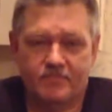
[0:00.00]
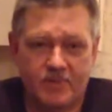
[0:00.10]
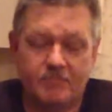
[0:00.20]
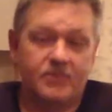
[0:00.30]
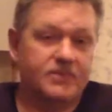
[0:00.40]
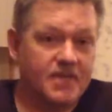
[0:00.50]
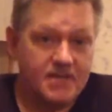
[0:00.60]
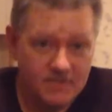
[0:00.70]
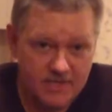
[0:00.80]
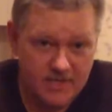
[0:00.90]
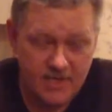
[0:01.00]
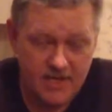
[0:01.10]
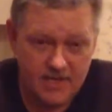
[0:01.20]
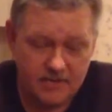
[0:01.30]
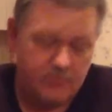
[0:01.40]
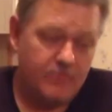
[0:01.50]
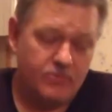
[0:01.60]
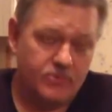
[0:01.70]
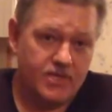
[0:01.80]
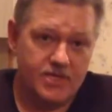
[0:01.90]
People will tell you that it is, people
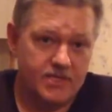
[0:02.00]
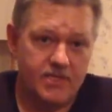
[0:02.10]
will tell you